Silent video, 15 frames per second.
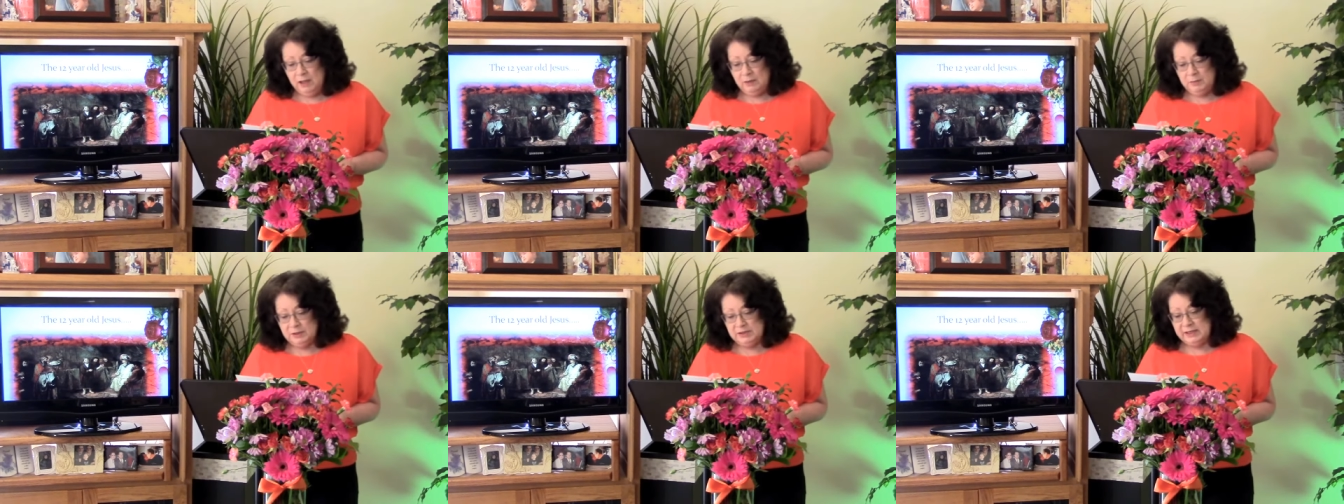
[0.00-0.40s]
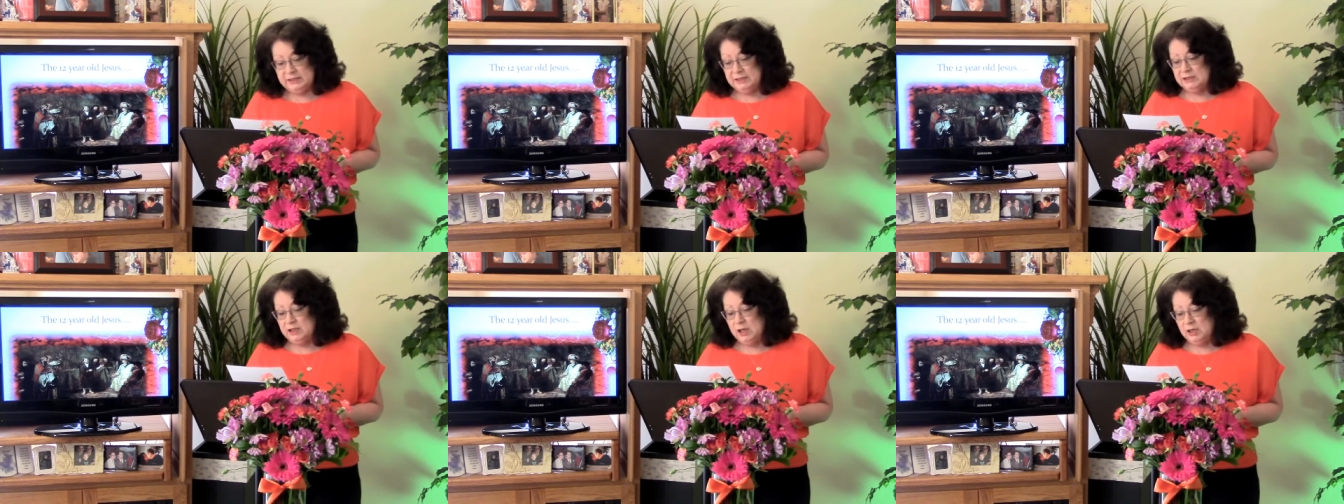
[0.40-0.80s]
But they
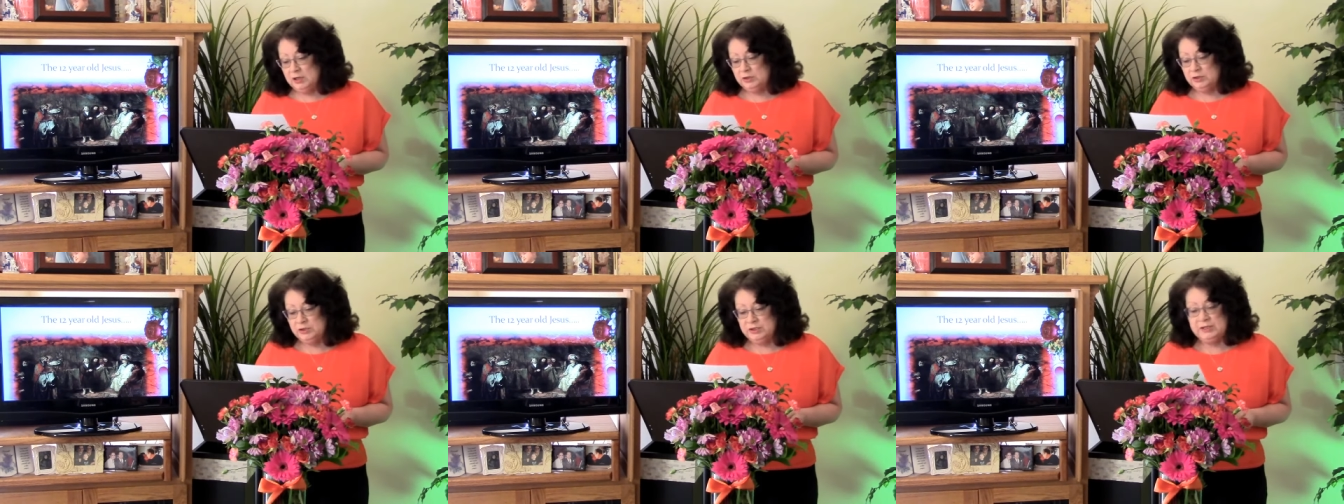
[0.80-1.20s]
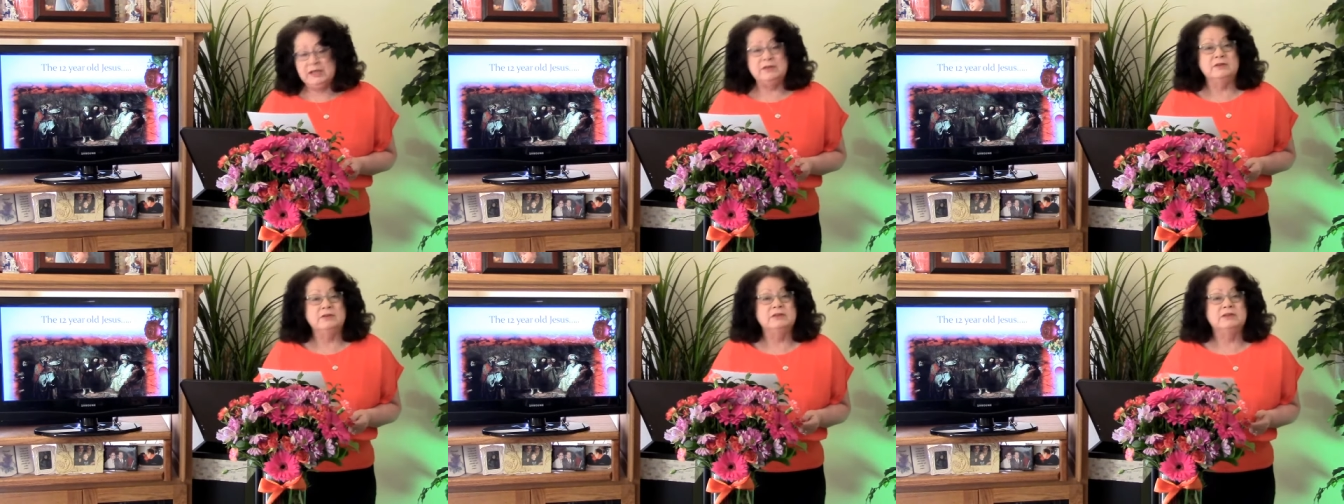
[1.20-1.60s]
did not
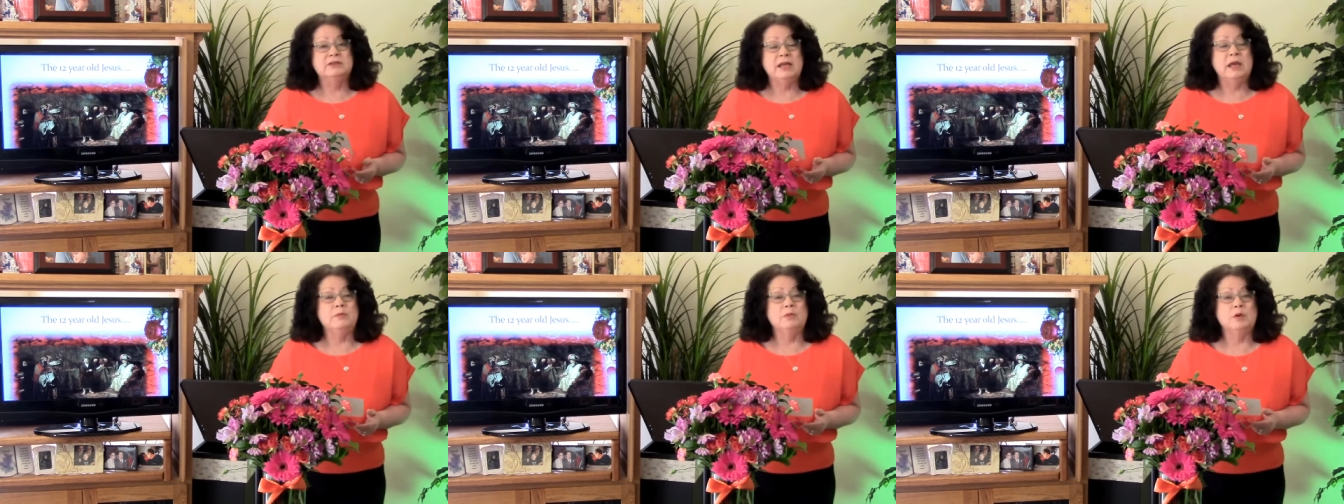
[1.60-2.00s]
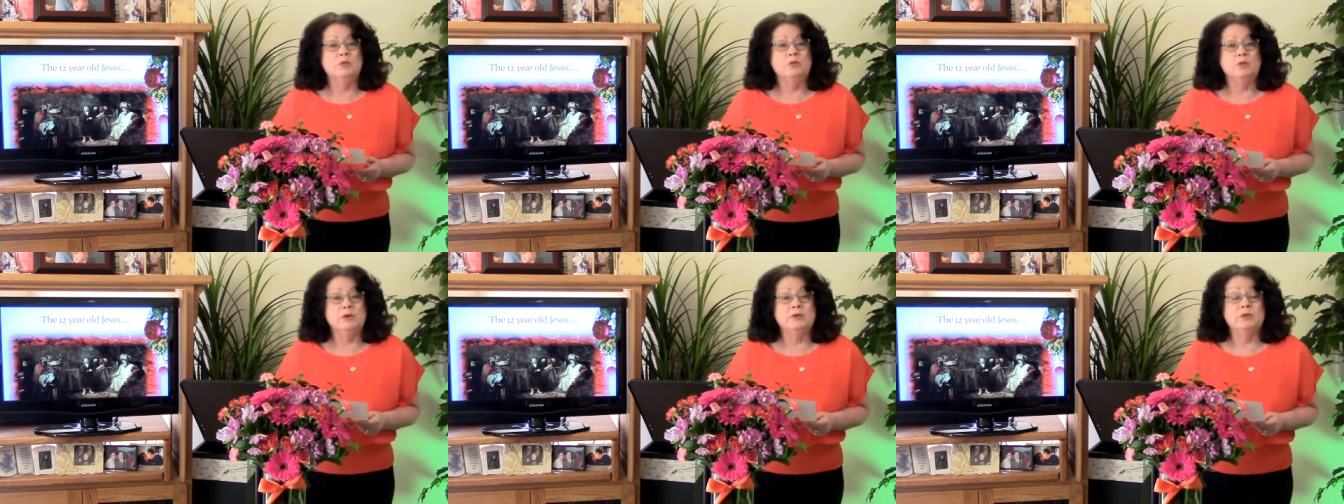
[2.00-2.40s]
understand the
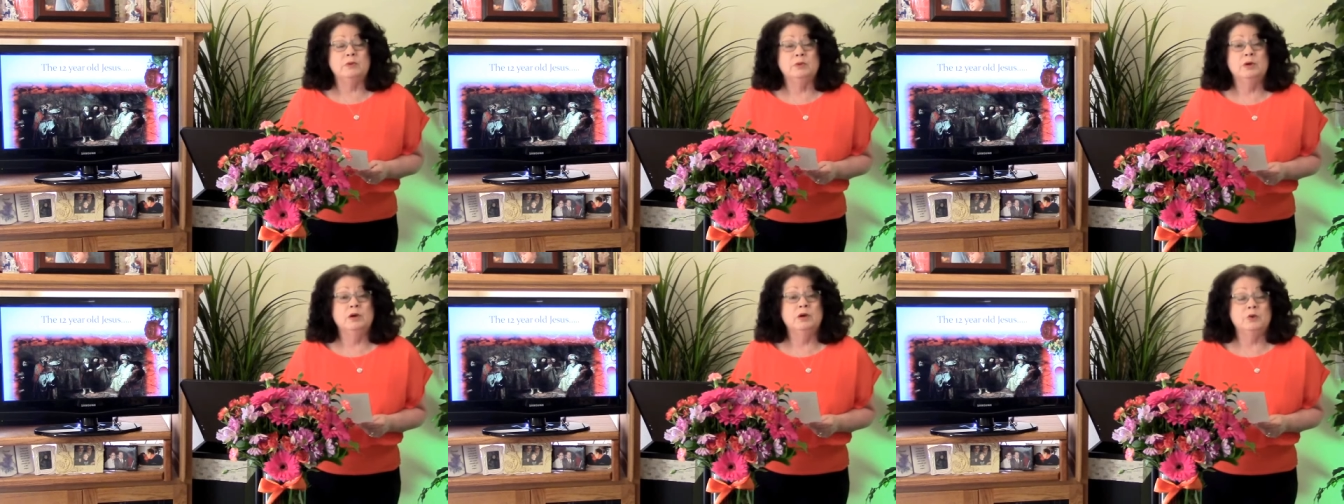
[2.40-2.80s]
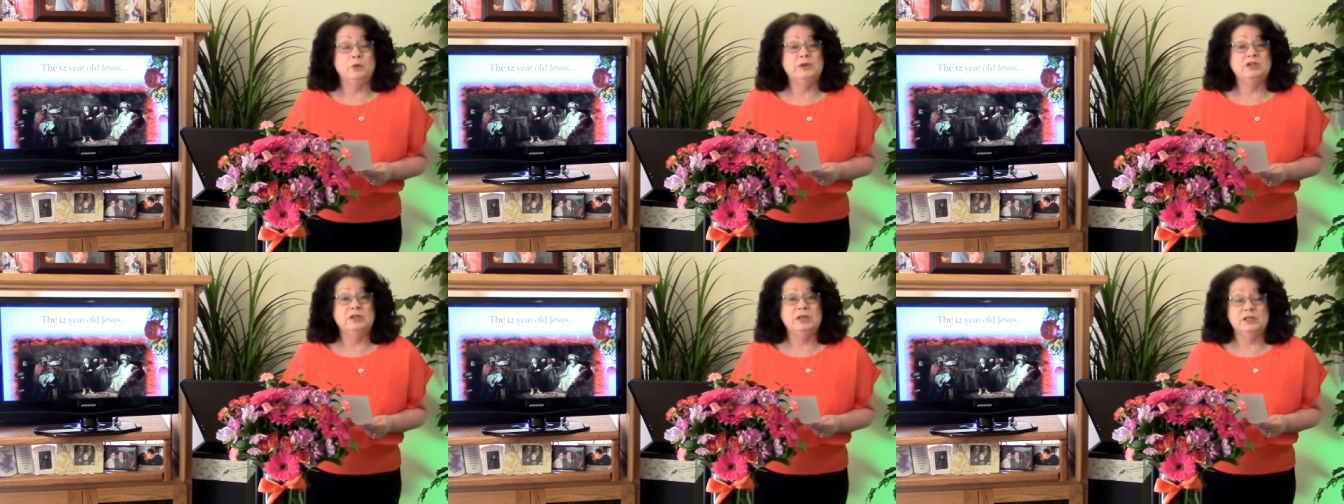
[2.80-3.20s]
statement with
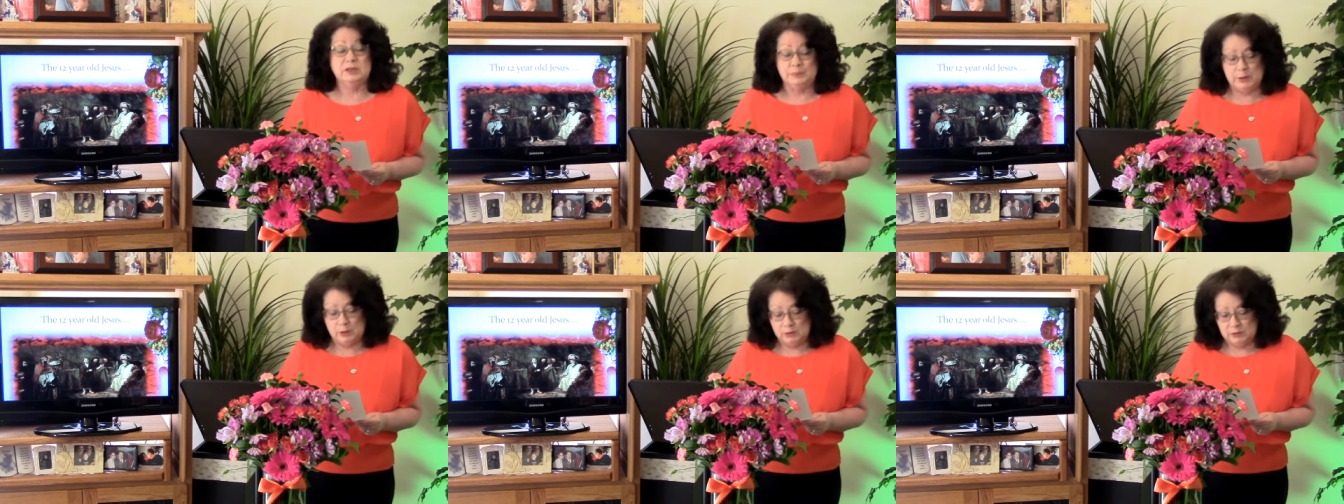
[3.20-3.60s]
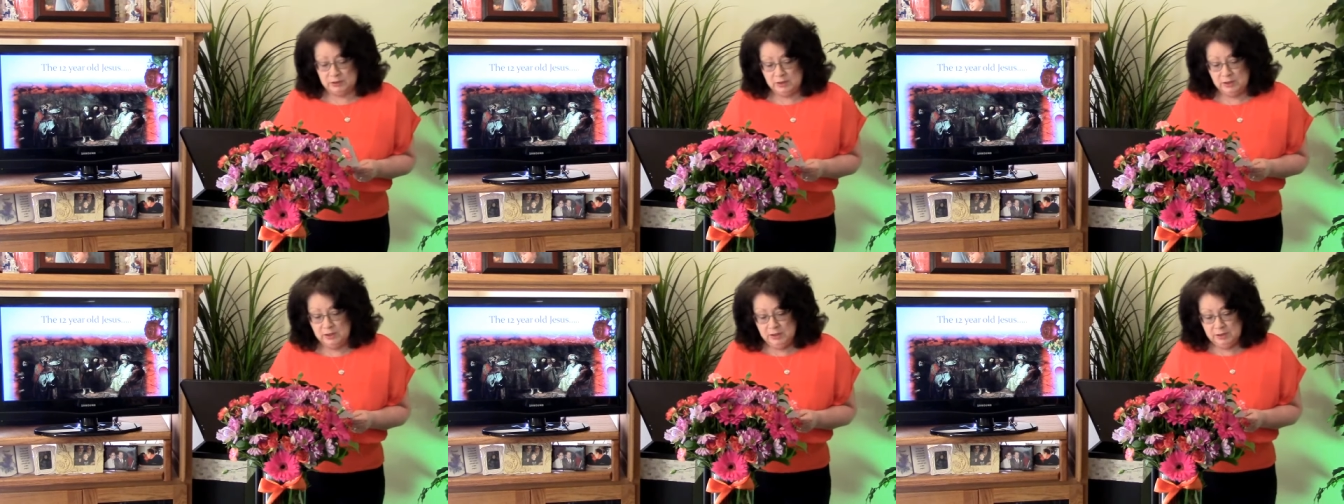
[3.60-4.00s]
which he spoke
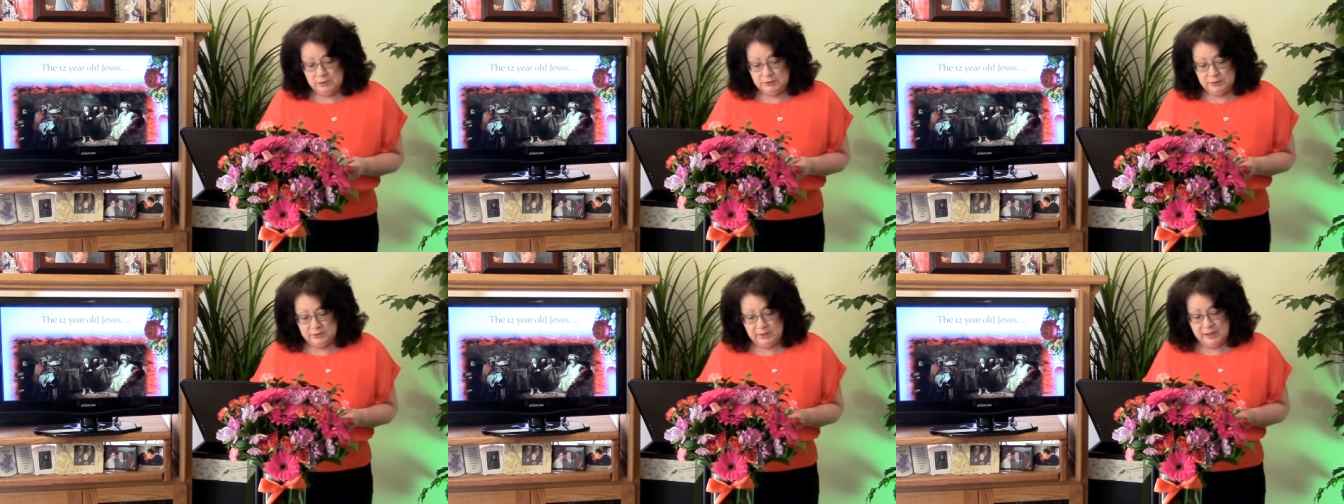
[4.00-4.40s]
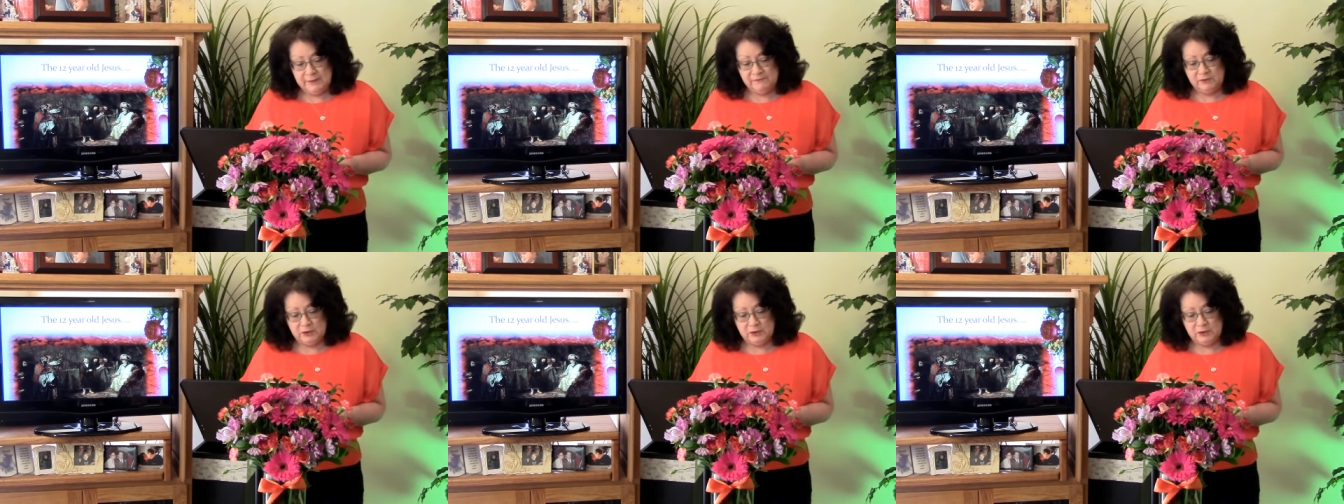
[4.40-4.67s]
to them.